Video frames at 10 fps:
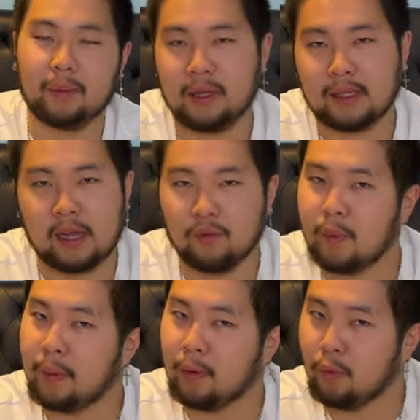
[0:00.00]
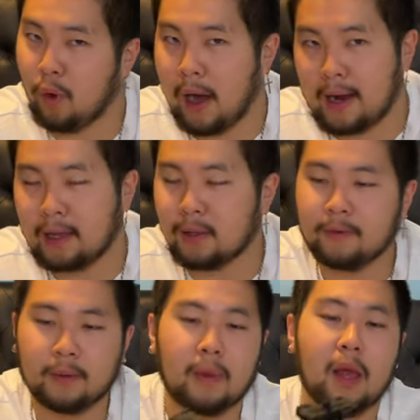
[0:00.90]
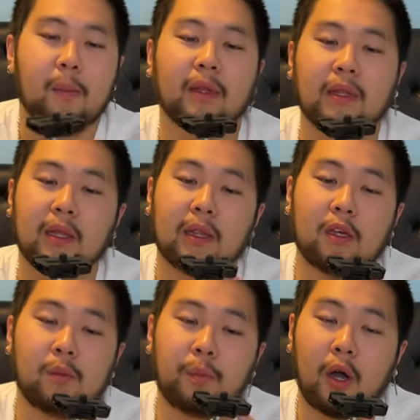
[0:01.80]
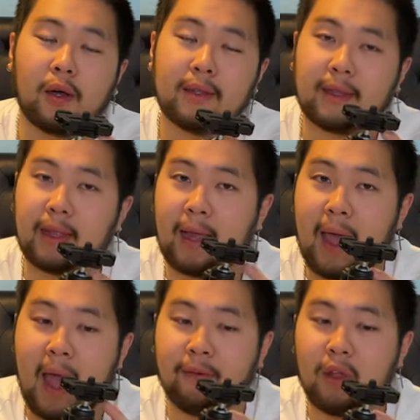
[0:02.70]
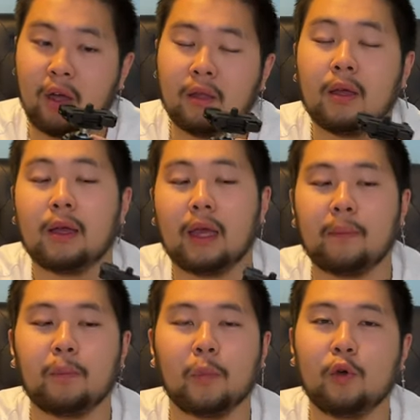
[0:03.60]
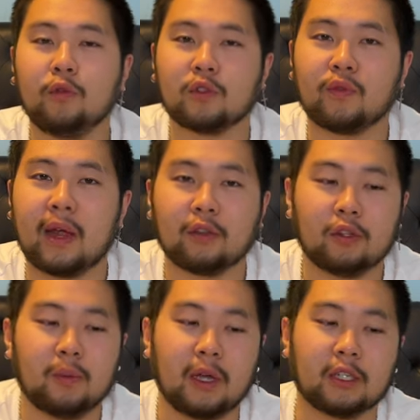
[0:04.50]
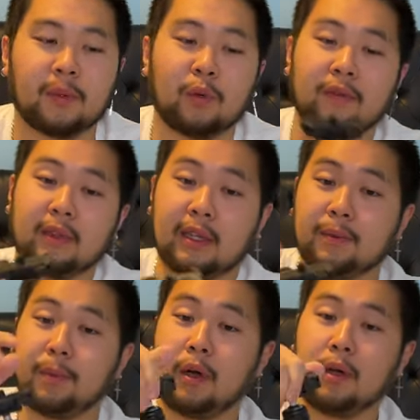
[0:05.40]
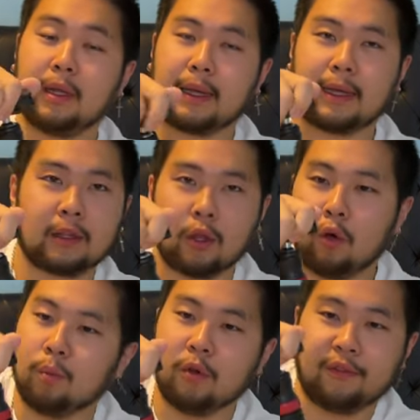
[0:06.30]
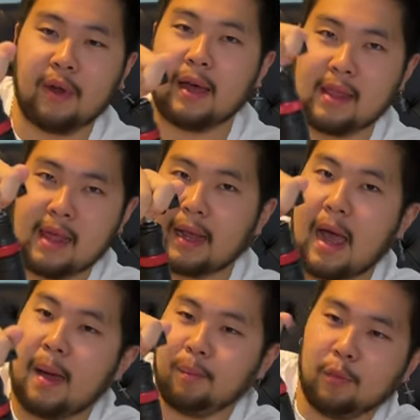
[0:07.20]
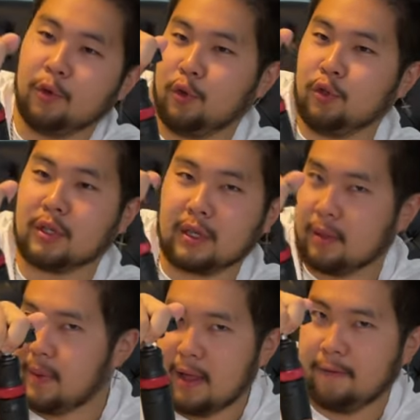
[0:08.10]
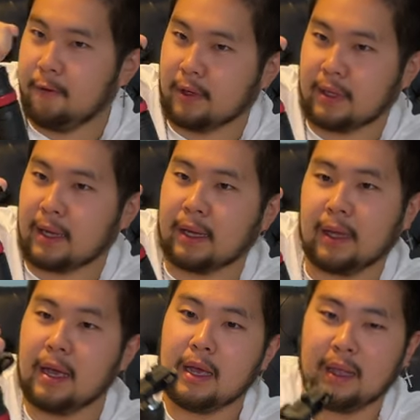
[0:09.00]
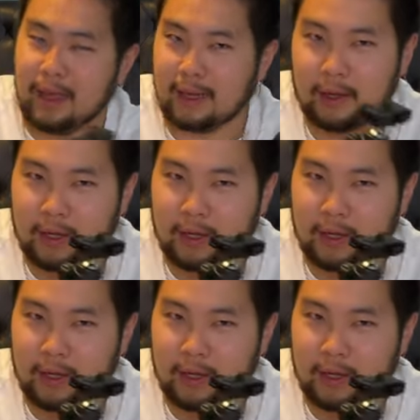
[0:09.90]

plus I don't remember where I got them from, but the little ball that they have it on, it moves around too much. But with this ball, like, it don't move around, and like, I'm using a good amount of force. Like, it, like,